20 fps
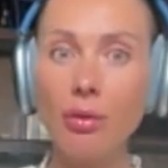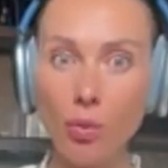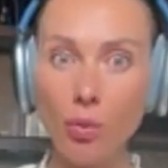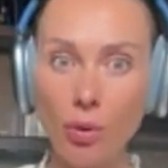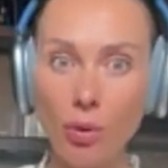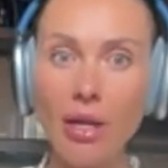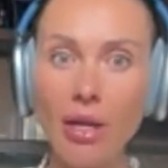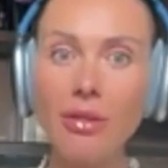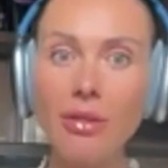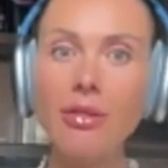
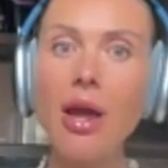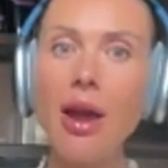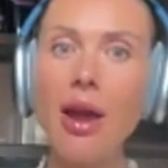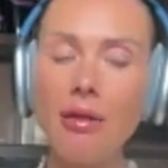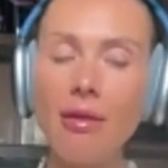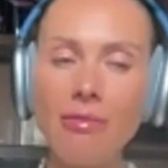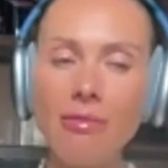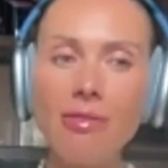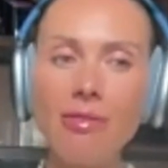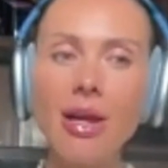And
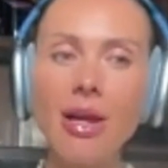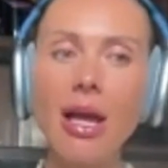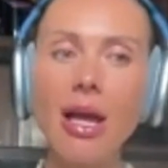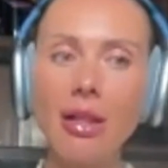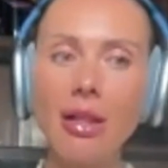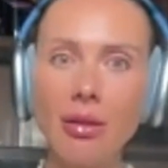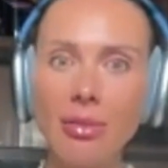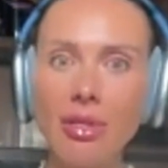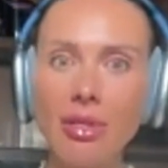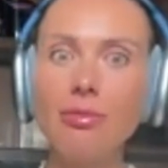every
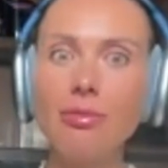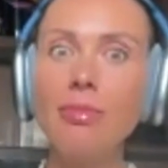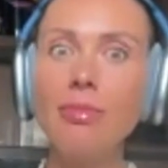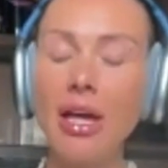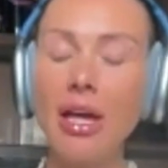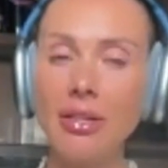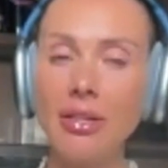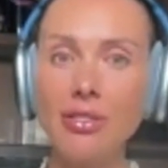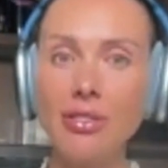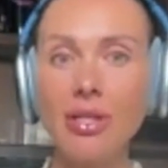element
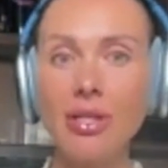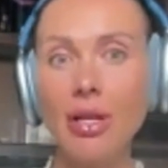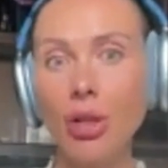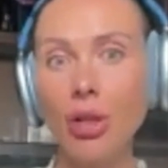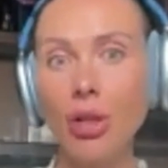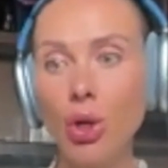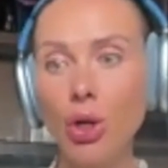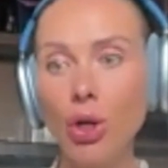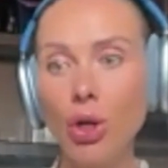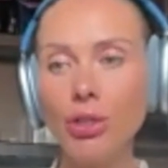matters a
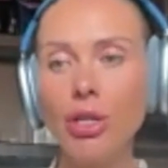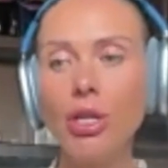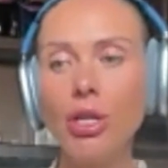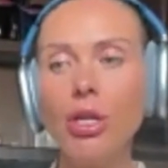lot.